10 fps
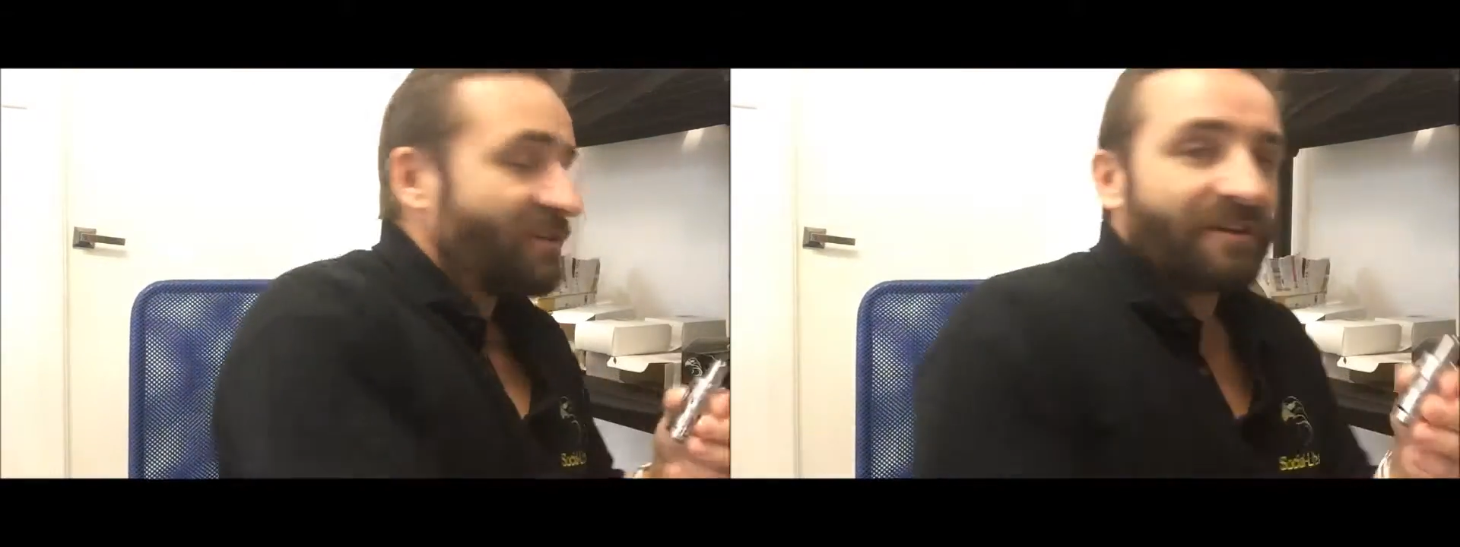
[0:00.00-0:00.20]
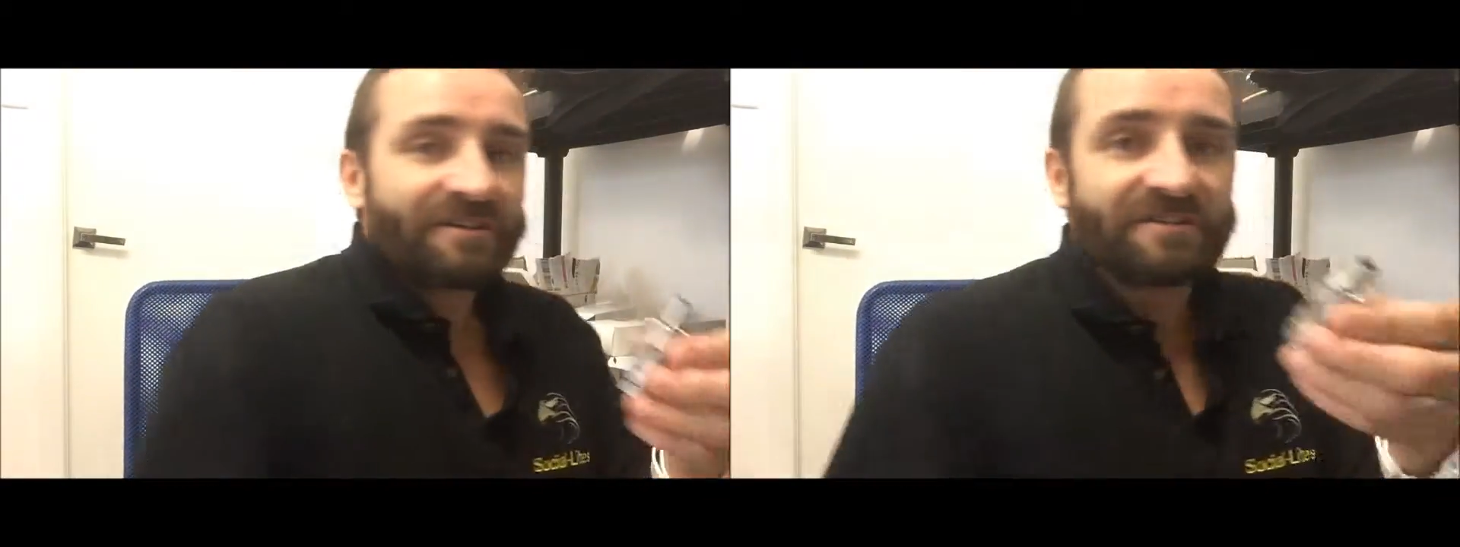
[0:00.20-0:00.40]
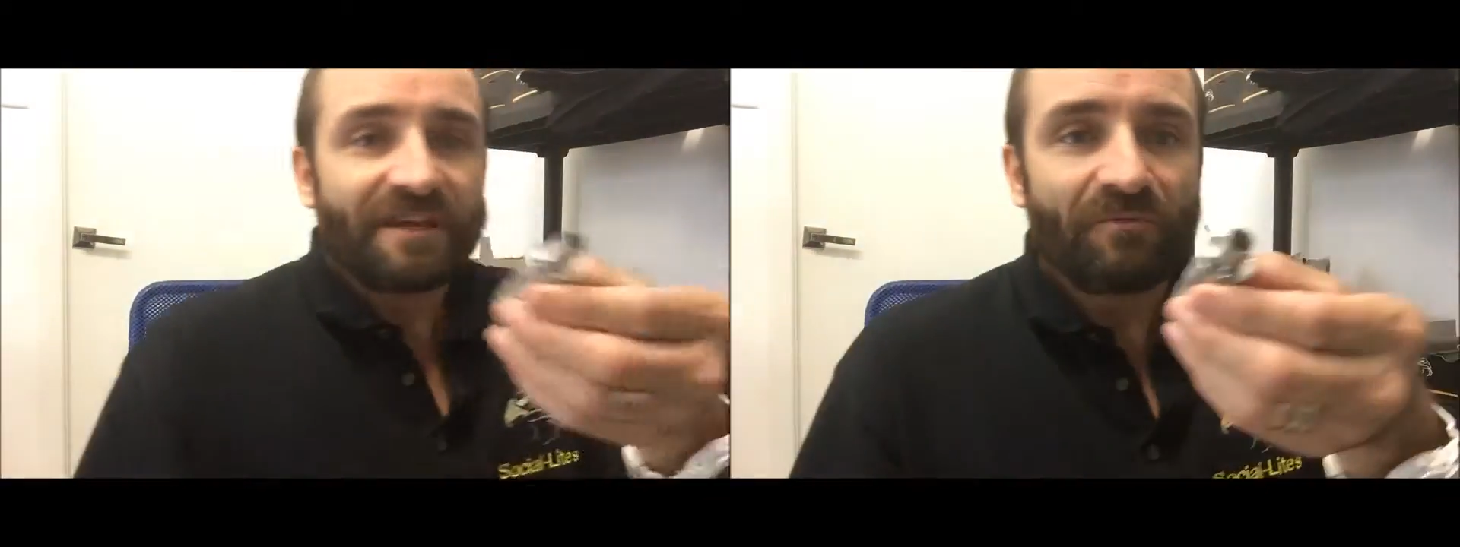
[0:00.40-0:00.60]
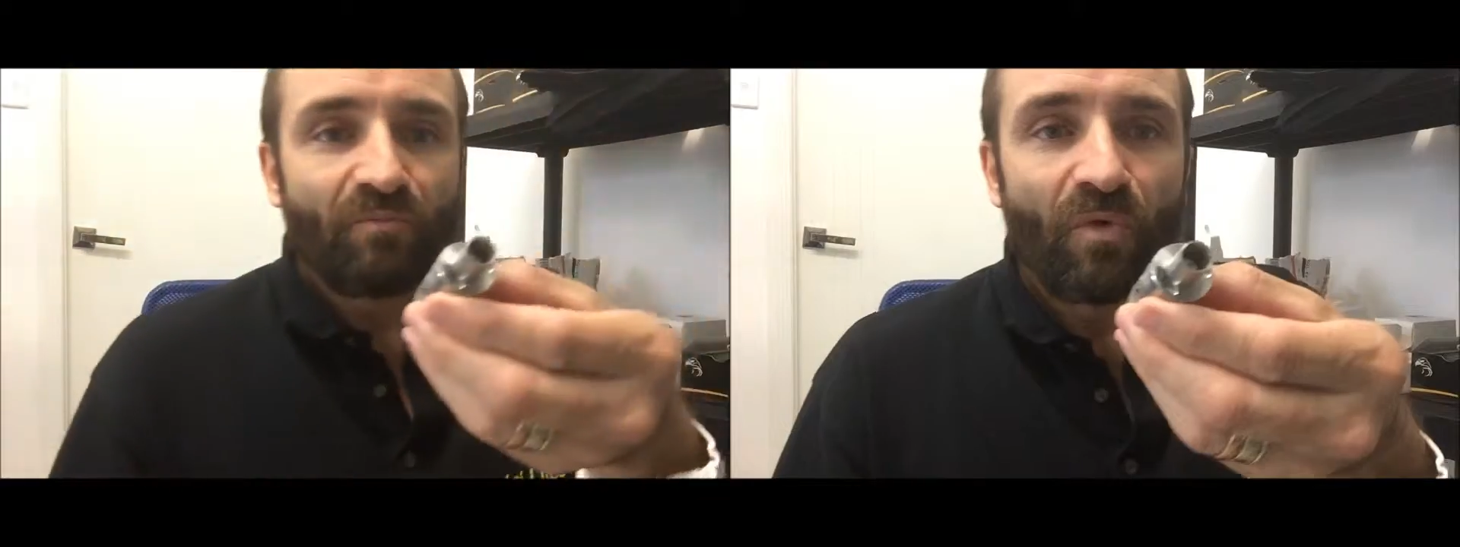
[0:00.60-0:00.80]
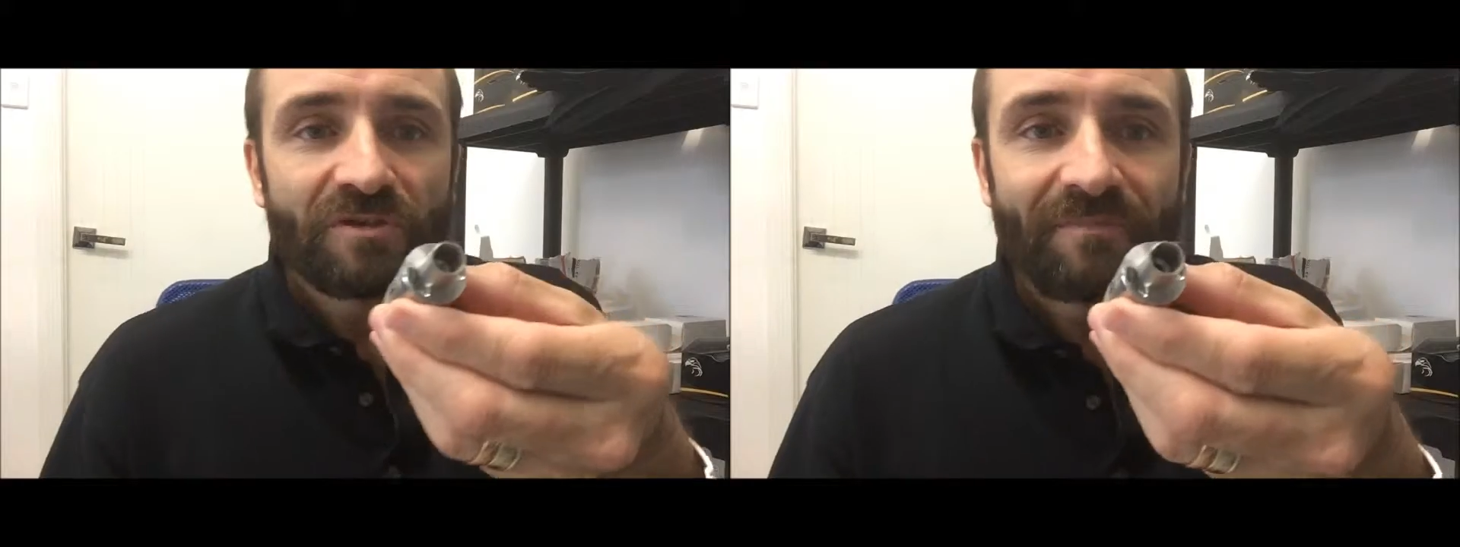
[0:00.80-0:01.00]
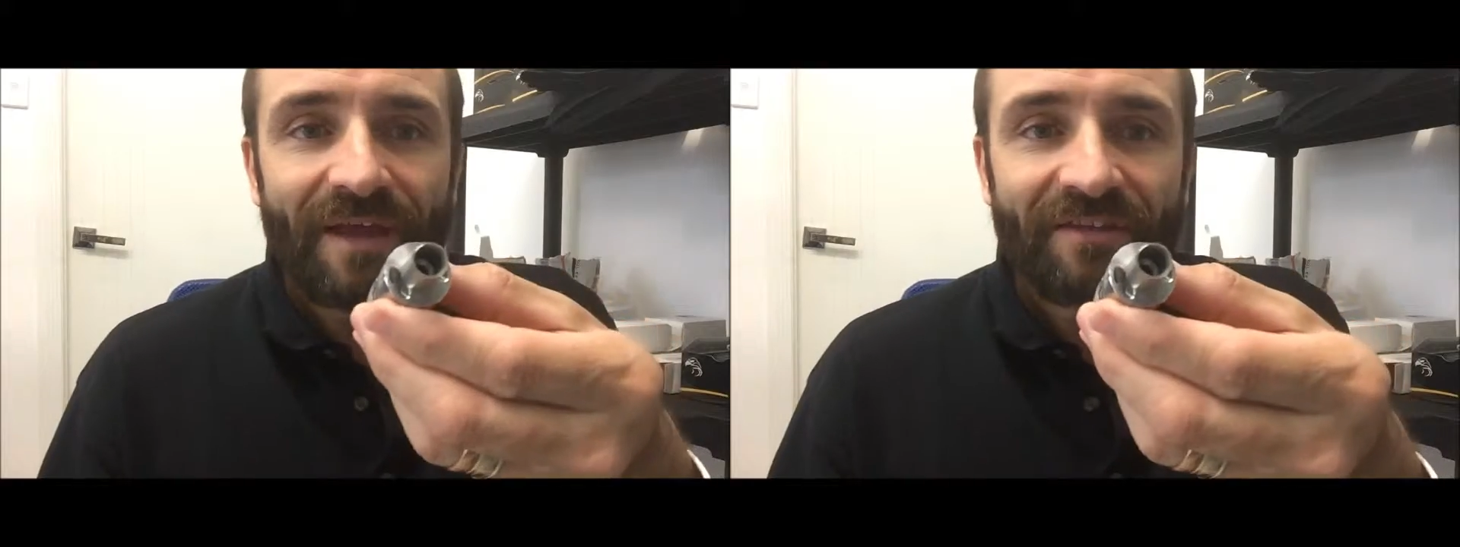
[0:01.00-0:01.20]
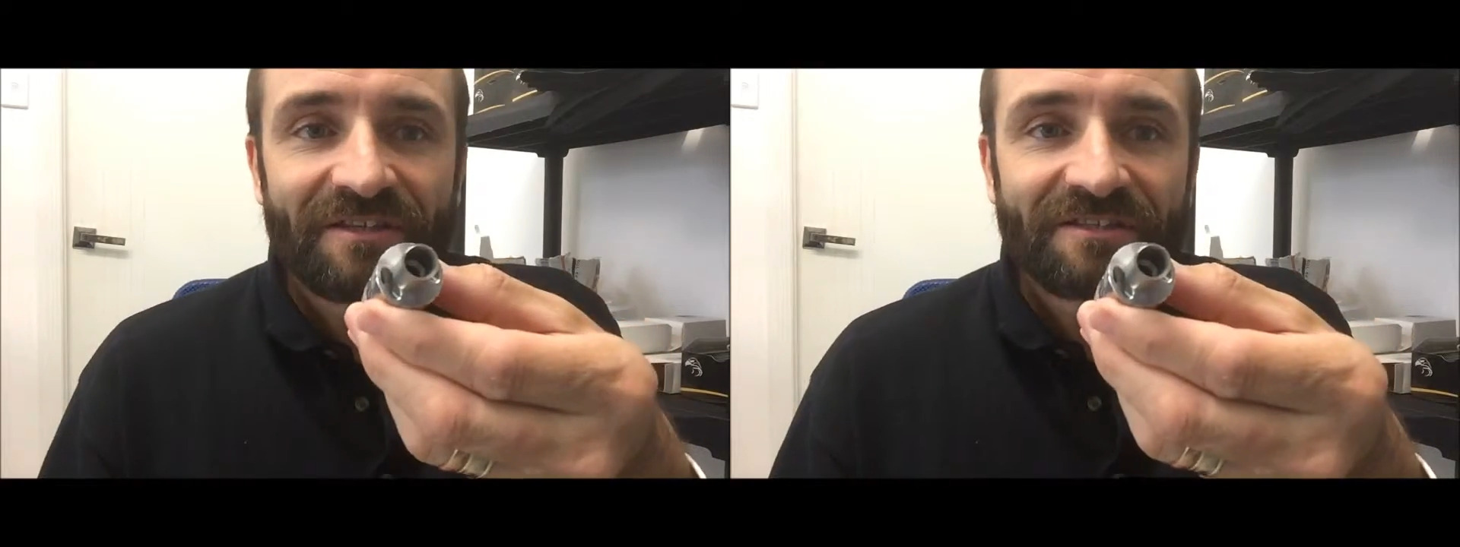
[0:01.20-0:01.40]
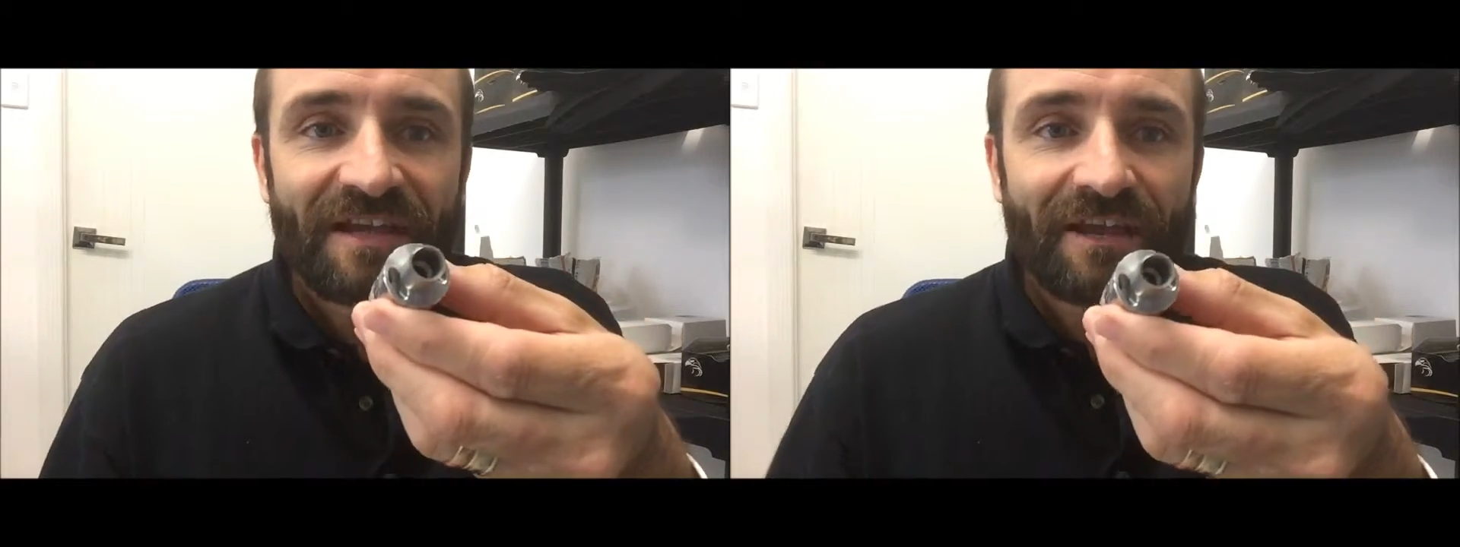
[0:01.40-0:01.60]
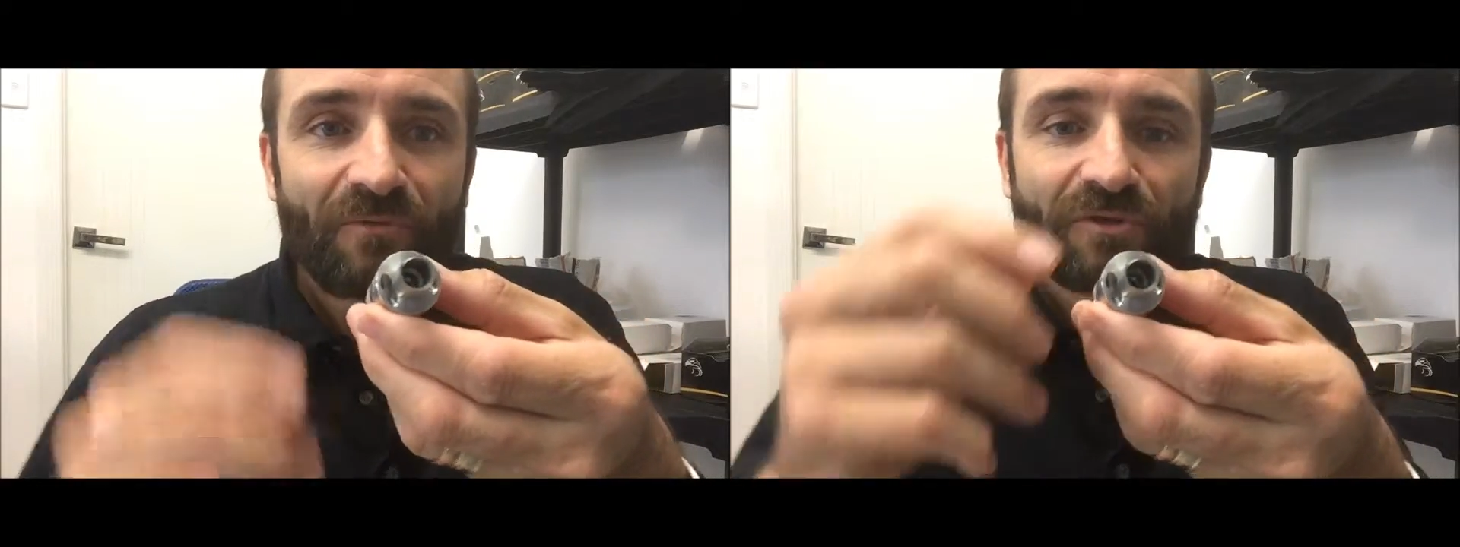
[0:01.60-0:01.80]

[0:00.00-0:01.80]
like I said, was about this tank